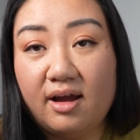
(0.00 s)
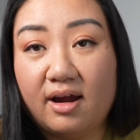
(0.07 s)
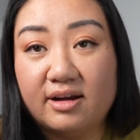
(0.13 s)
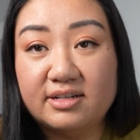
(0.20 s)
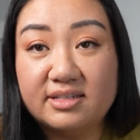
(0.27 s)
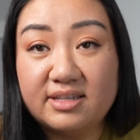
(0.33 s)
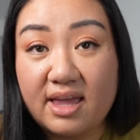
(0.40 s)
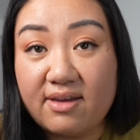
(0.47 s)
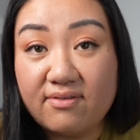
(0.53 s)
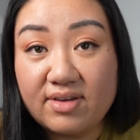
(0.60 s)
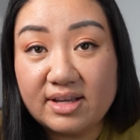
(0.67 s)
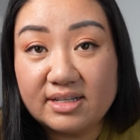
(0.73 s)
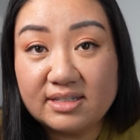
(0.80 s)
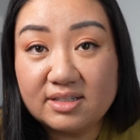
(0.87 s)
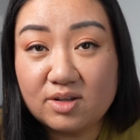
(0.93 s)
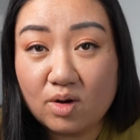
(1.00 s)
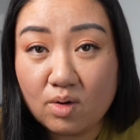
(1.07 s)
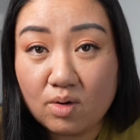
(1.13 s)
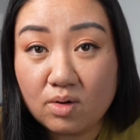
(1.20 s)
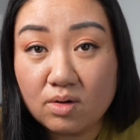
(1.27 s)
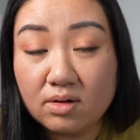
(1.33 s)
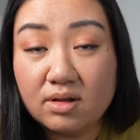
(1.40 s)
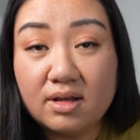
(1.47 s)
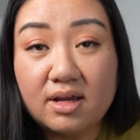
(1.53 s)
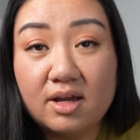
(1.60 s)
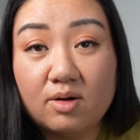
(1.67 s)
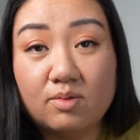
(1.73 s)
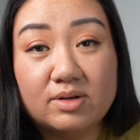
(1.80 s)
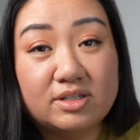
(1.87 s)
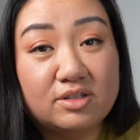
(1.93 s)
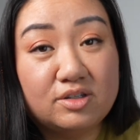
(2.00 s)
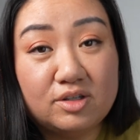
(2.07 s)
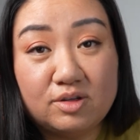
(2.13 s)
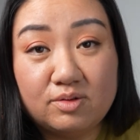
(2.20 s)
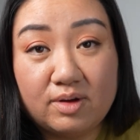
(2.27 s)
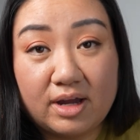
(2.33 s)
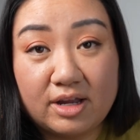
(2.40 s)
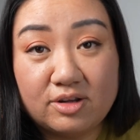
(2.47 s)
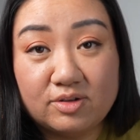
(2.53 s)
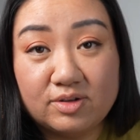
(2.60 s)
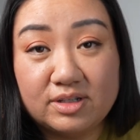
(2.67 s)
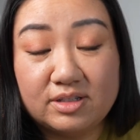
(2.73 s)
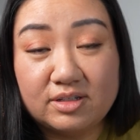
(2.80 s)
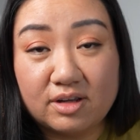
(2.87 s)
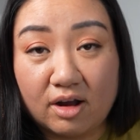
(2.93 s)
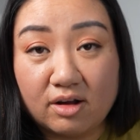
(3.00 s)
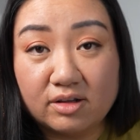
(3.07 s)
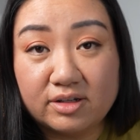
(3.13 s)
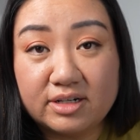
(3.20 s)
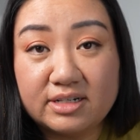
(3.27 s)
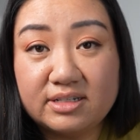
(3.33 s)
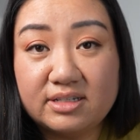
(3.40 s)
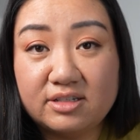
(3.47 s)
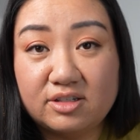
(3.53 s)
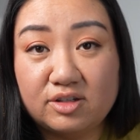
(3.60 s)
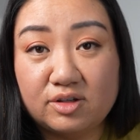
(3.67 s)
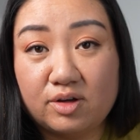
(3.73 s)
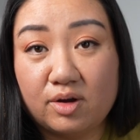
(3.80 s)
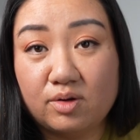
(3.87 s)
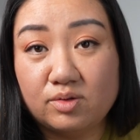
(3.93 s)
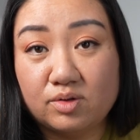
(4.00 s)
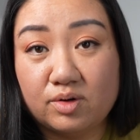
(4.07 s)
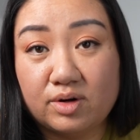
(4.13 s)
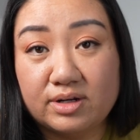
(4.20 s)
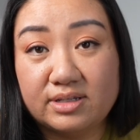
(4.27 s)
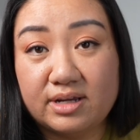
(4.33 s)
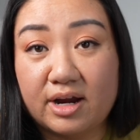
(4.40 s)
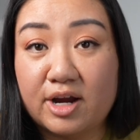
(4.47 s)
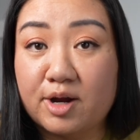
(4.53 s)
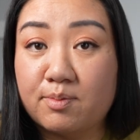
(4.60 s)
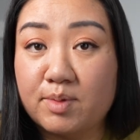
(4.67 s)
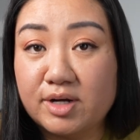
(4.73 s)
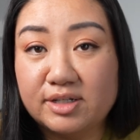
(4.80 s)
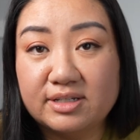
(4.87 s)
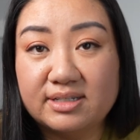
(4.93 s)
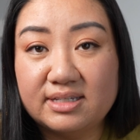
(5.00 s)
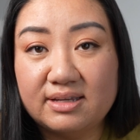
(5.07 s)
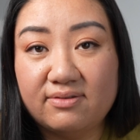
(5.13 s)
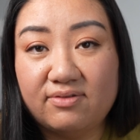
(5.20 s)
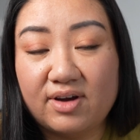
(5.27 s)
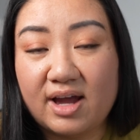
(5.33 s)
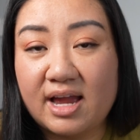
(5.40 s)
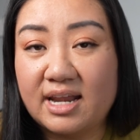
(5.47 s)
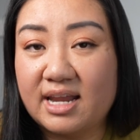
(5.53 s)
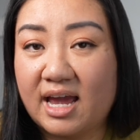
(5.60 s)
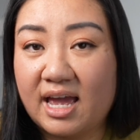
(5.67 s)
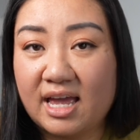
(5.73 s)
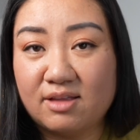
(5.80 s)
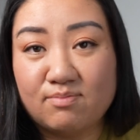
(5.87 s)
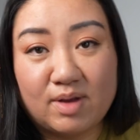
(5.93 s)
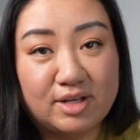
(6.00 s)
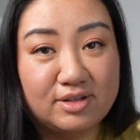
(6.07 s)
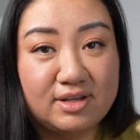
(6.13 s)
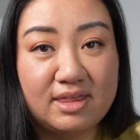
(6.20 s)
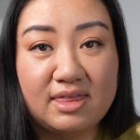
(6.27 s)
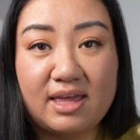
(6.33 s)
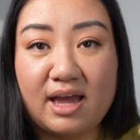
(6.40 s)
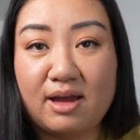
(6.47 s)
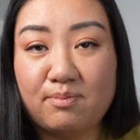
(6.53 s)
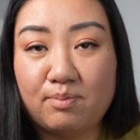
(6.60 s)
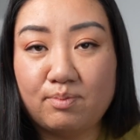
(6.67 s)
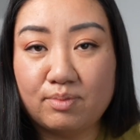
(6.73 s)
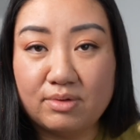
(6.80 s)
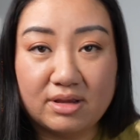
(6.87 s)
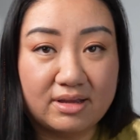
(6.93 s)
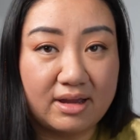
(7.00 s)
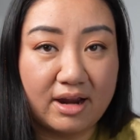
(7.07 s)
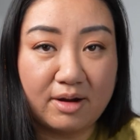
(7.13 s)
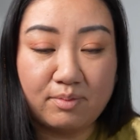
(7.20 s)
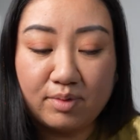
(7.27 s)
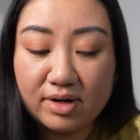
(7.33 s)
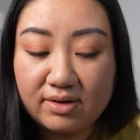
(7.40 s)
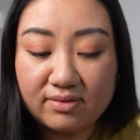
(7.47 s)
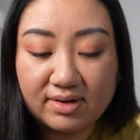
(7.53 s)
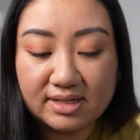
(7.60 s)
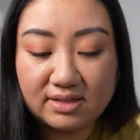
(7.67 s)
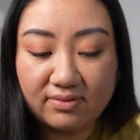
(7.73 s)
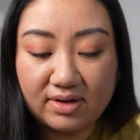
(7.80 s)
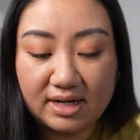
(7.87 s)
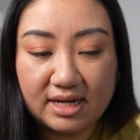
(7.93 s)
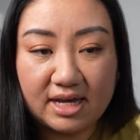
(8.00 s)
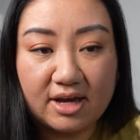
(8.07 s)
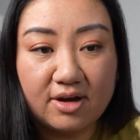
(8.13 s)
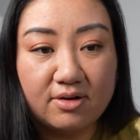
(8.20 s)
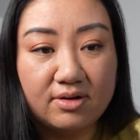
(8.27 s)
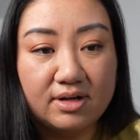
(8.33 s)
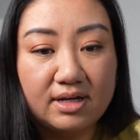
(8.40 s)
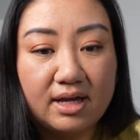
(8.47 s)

Our savings goal was $200 to go towards our emergency fund. I had mentioned that in our previous video.